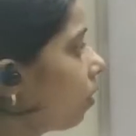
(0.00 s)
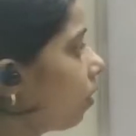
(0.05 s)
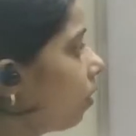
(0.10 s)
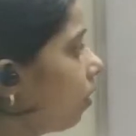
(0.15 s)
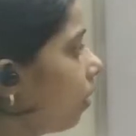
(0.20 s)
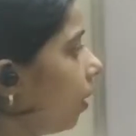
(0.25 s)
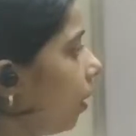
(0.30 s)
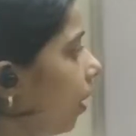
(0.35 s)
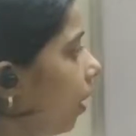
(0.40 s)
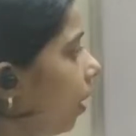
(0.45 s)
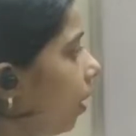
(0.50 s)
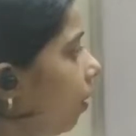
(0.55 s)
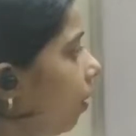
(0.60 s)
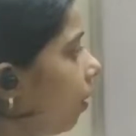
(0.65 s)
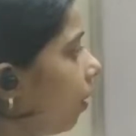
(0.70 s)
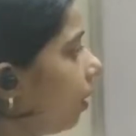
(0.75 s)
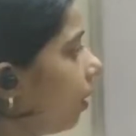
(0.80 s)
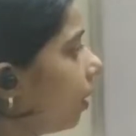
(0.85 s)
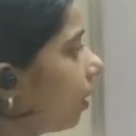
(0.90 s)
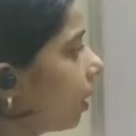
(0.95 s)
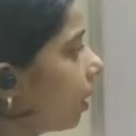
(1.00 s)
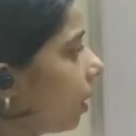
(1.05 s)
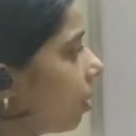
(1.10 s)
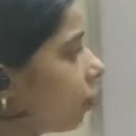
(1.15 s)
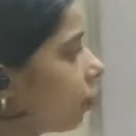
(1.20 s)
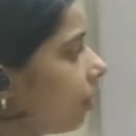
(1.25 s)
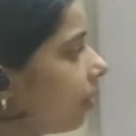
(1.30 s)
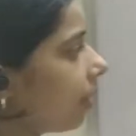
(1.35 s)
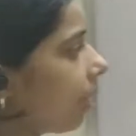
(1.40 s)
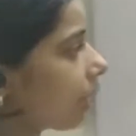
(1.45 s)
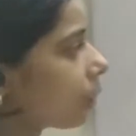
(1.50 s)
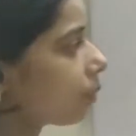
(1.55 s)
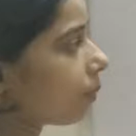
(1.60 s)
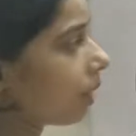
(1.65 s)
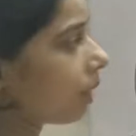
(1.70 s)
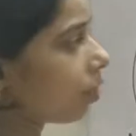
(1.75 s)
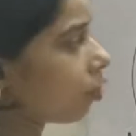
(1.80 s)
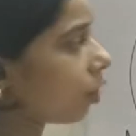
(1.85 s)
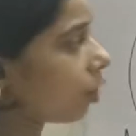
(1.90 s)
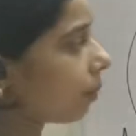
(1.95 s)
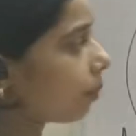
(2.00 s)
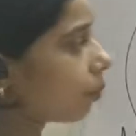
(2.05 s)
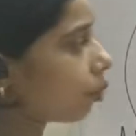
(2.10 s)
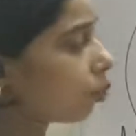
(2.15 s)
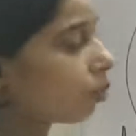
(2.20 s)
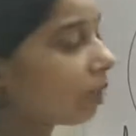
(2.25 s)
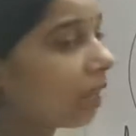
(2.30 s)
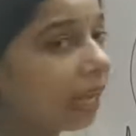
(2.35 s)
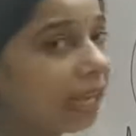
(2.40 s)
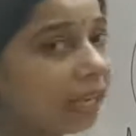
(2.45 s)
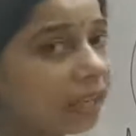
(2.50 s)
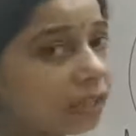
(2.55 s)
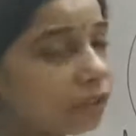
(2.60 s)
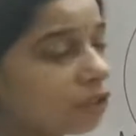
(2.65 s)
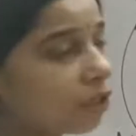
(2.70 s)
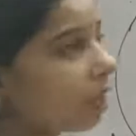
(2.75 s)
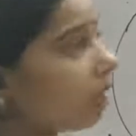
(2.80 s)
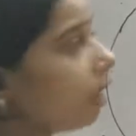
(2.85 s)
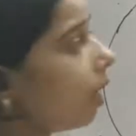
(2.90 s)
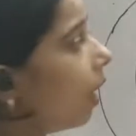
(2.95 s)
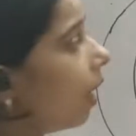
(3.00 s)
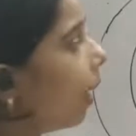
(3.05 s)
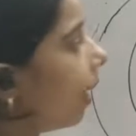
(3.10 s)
Here indication, that's why it jumps to the eggshell.